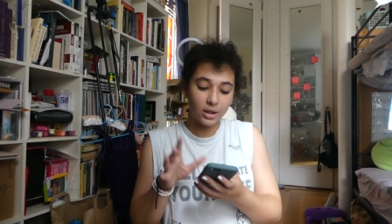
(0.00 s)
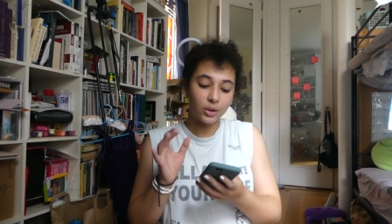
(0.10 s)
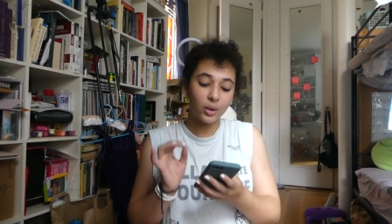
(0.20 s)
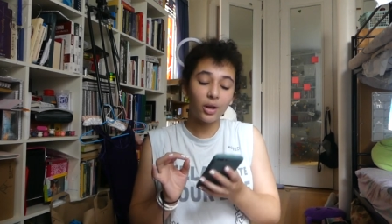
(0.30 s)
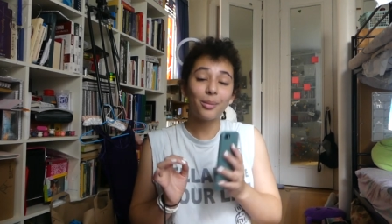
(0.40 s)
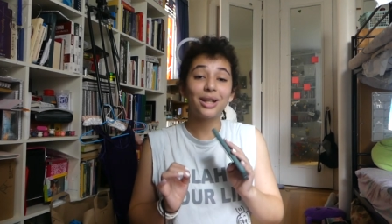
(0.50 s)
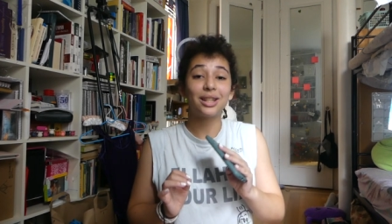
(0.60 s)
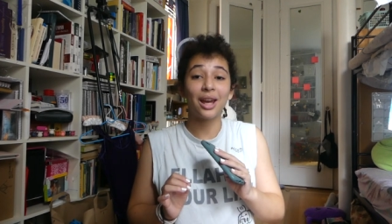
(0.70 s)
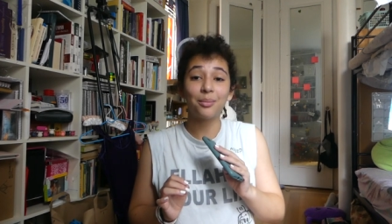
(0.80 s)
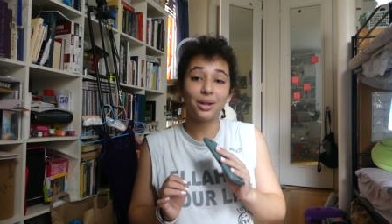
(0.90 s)
So here are my
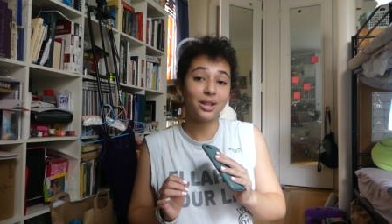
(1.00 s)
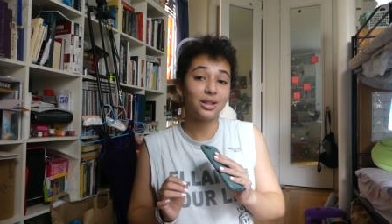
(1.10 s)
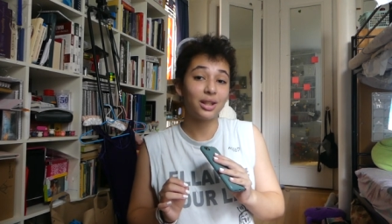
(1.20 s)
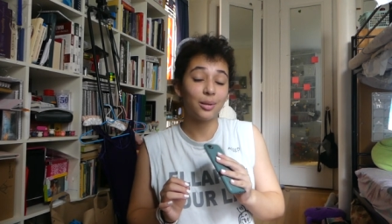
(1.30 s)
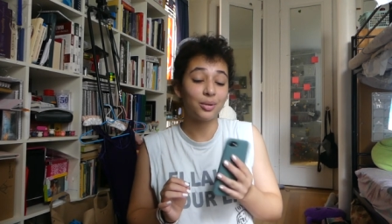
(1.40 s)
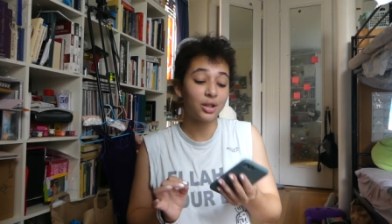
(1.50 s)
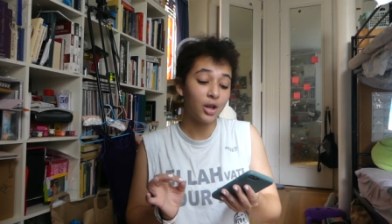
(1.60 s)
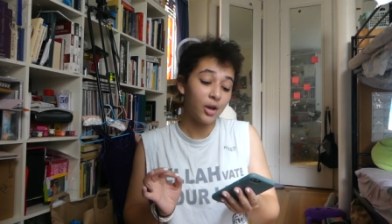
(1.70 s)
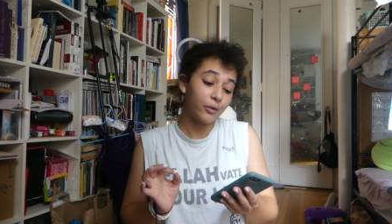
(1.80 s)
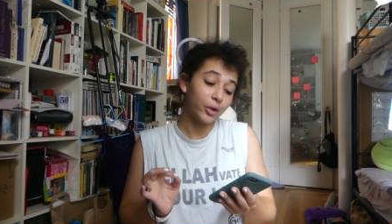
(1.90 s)
10+ tips
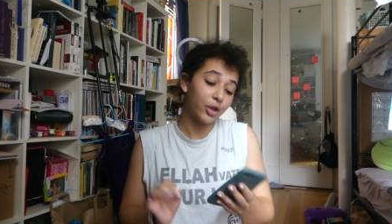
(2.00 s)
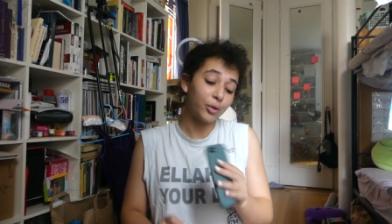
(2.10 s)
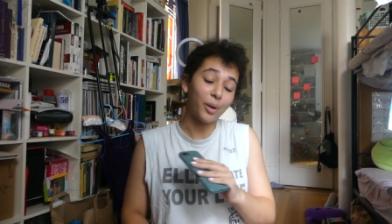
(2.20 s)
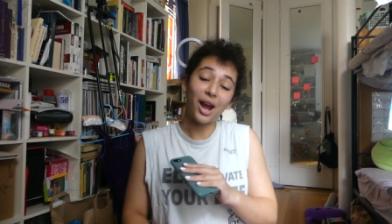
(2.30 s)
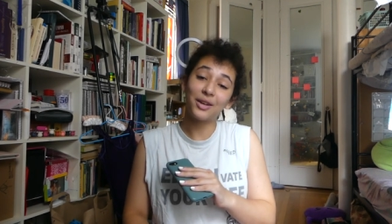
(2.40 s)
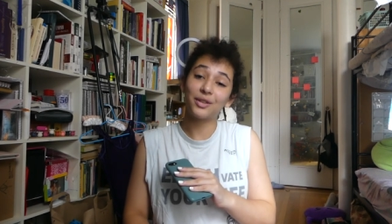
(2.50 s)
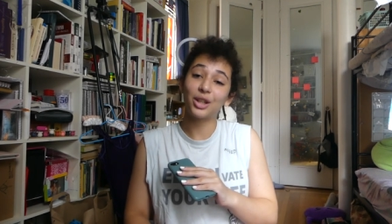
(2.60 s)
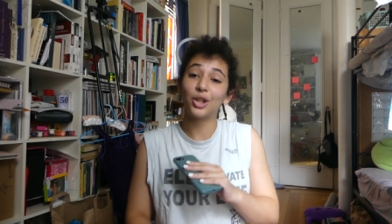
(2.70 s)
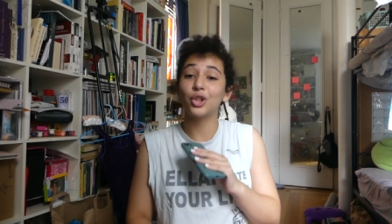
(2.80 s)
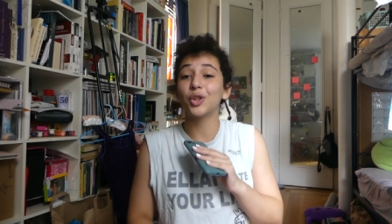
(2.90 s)
for
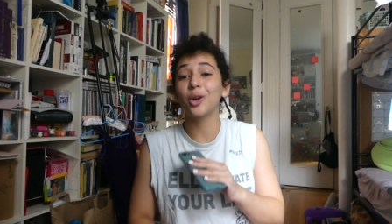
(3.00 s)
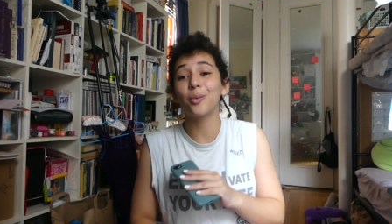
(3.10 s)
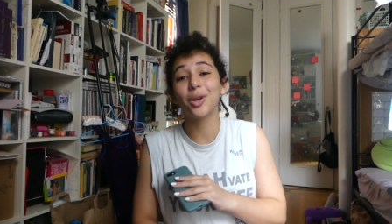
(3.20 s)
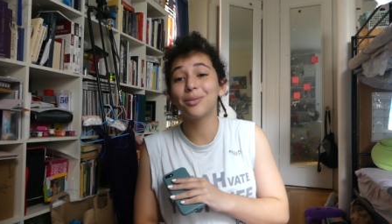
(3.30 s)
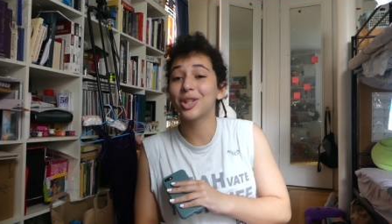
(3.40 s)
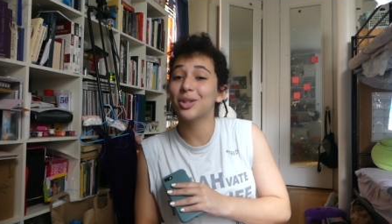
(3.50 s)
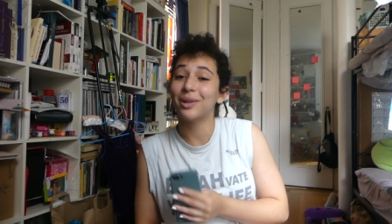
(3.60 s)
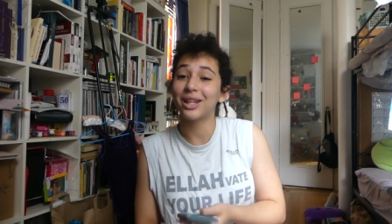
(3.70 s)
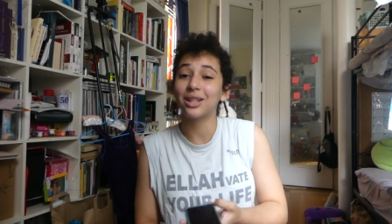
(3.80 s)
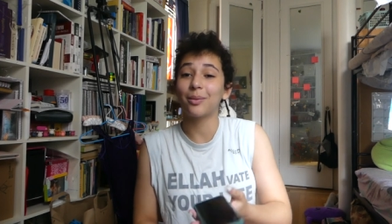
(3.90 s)
thriving during rhythmic
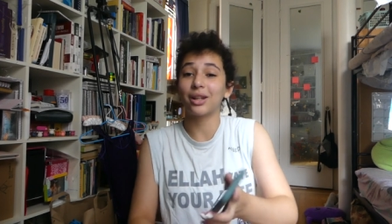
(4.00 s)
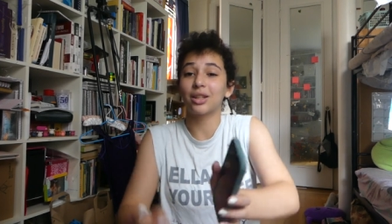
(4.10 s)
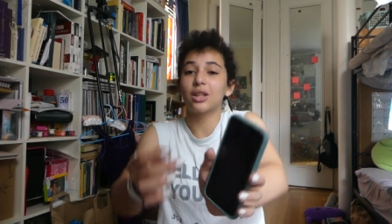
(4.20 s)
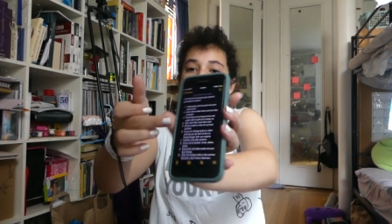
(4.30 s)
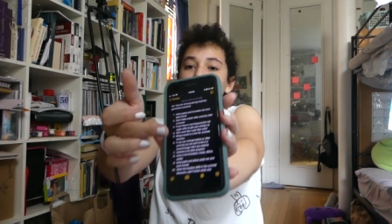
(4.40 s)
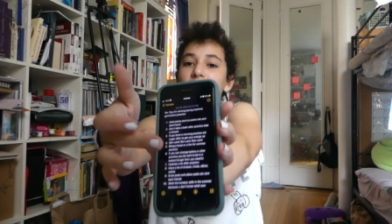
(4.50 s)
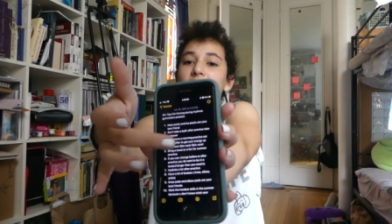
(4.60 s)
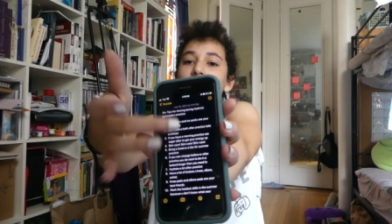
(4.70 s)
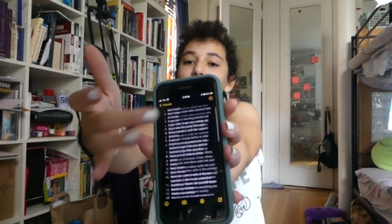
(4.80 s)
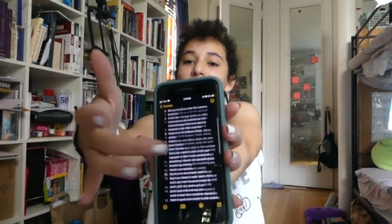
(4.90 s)
gymnastic practice. Well, look,
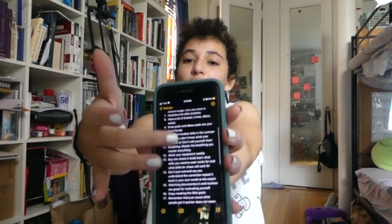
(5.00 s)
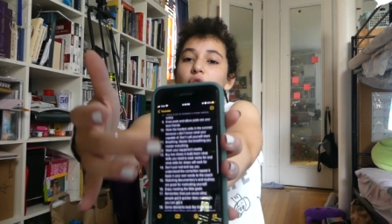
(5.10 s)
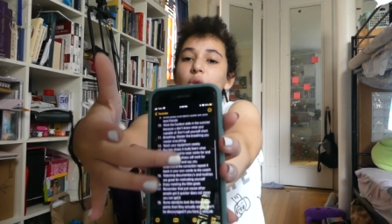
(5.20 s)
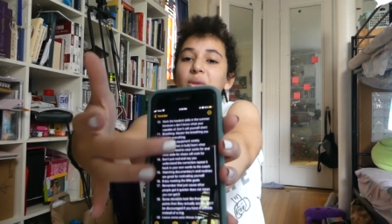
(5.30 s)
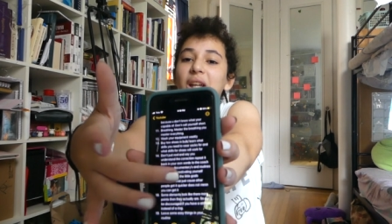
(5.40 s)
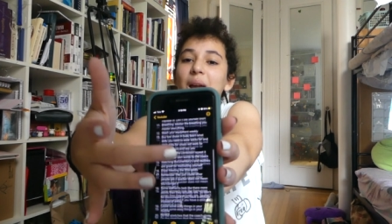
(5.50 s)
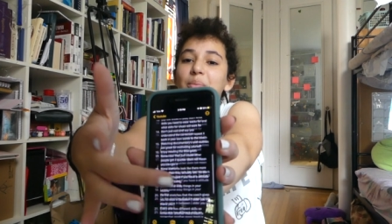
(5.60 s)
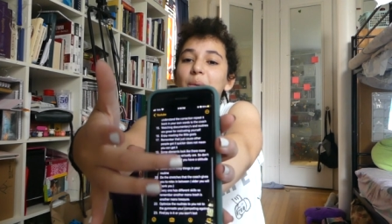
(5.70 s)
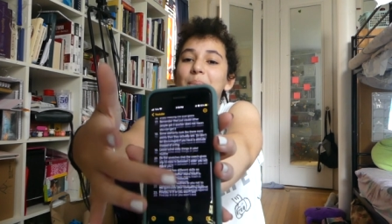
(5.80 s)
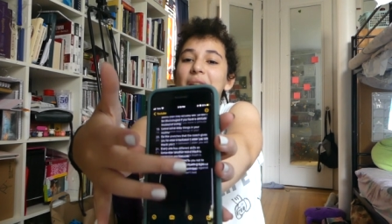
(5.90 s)
because I made notes. I
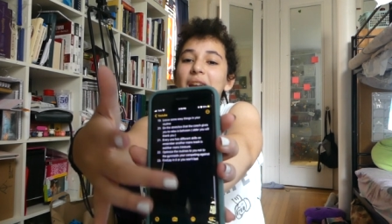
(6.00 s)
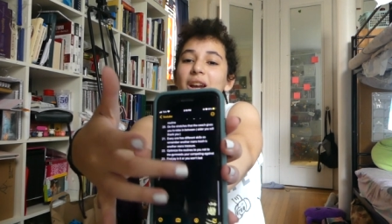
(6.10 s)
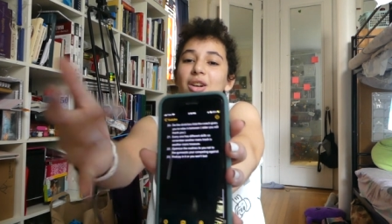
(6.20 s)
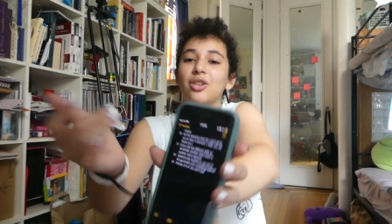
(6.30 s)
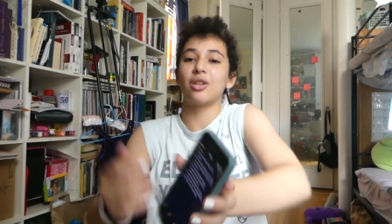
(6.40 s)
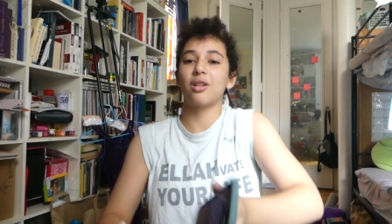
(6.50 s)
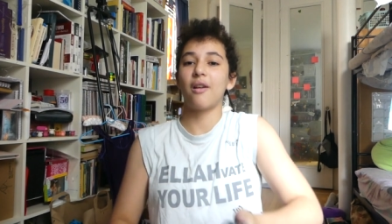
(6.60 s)
prepared.